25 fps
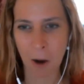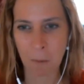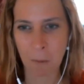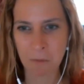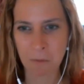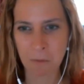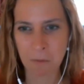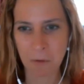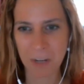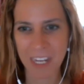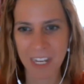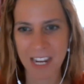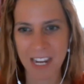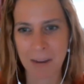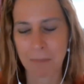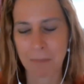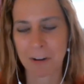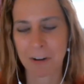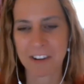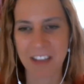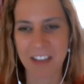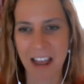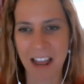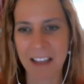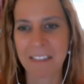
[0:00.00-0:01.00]
we can't
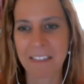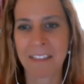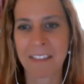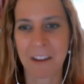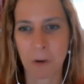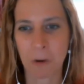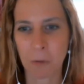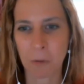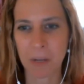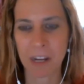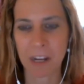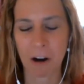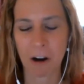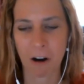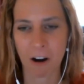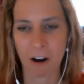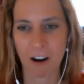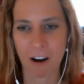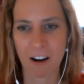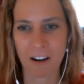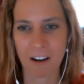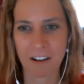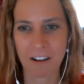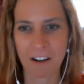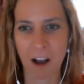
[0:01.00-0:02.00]
pretend that we
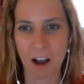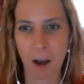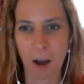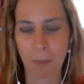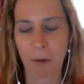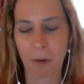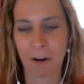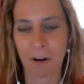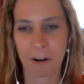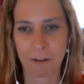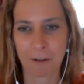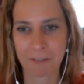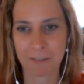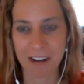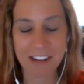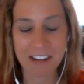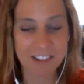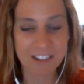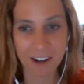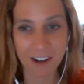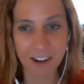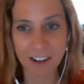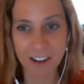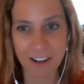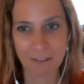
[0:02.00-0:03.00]
are not part of
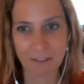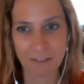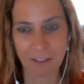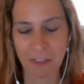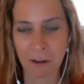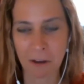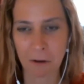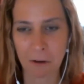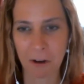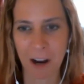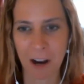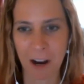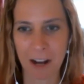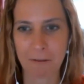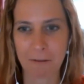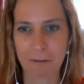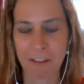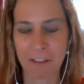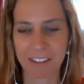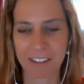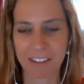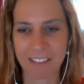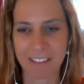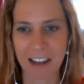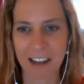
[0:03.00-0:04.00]
nature, even though kind of
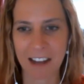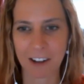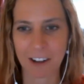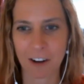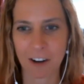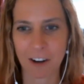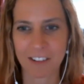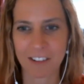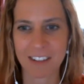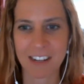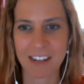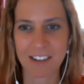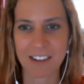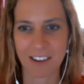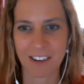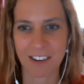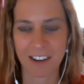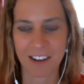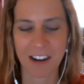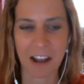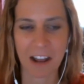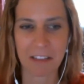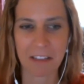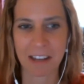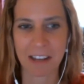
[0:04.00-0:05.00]
like that Cartesian,
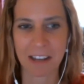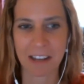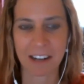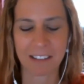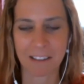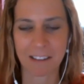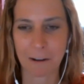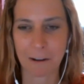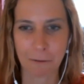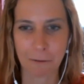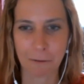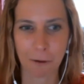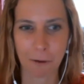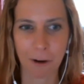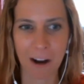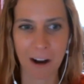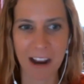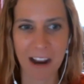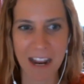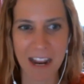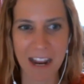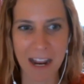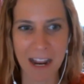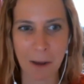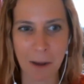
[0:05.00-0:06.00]
I think therefore I
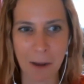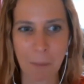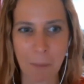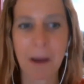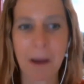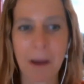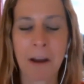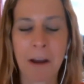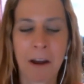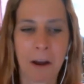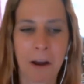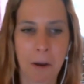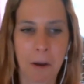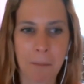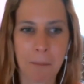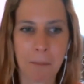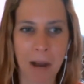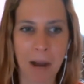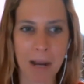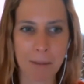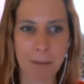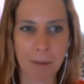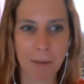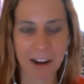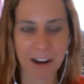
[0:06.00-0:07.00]
am,
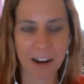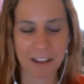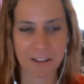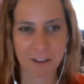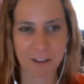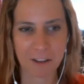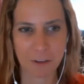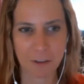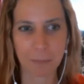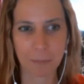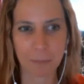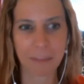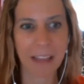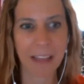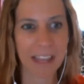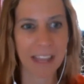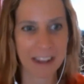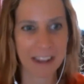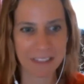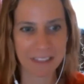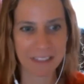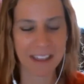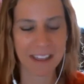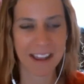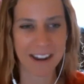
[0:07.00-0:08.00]
mind body
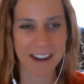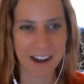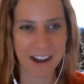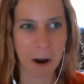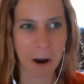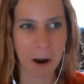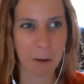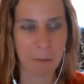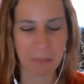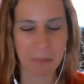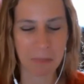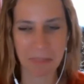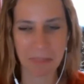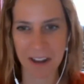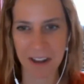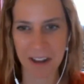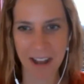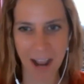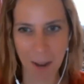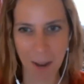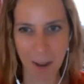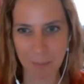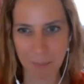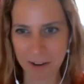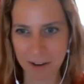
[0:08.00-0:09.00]
split that
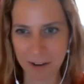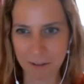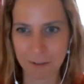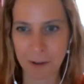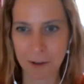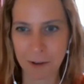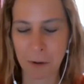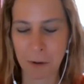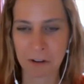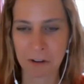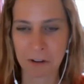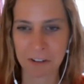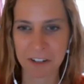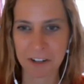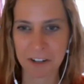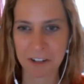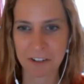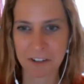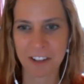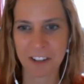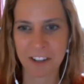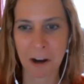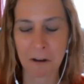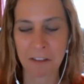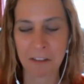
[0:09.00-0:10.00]
happened a few hundred years
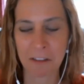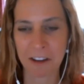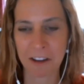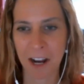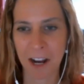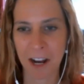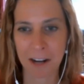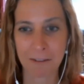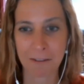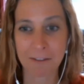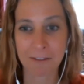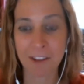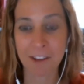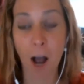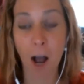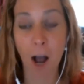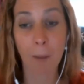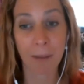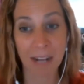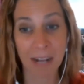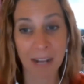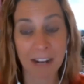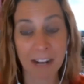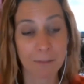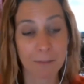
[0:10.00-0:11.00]
ago, that kind of
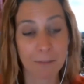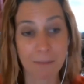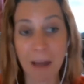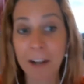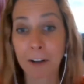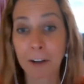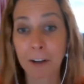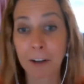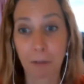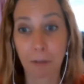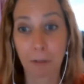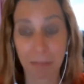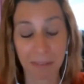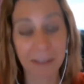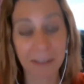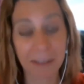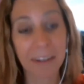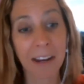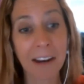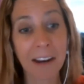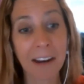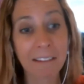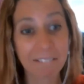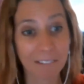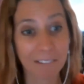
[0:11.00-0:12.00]
dominates medical
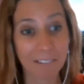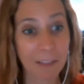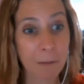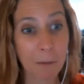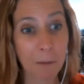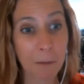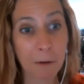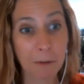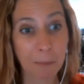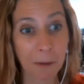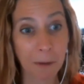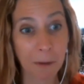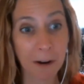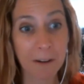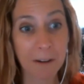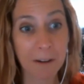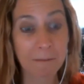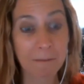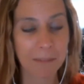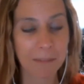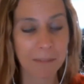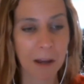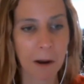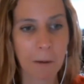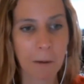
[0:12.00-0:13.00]
thinking for the most part.
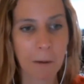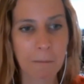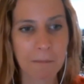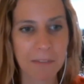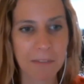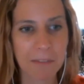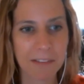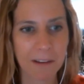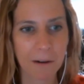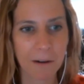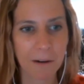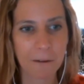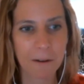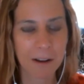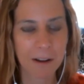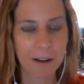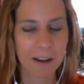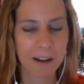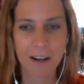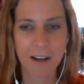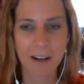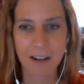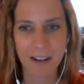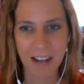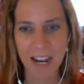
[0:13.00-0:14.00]
So
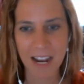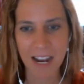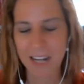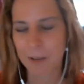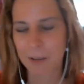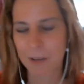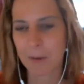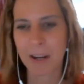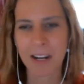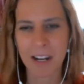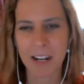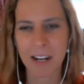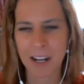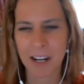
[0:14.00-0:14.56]
anyway,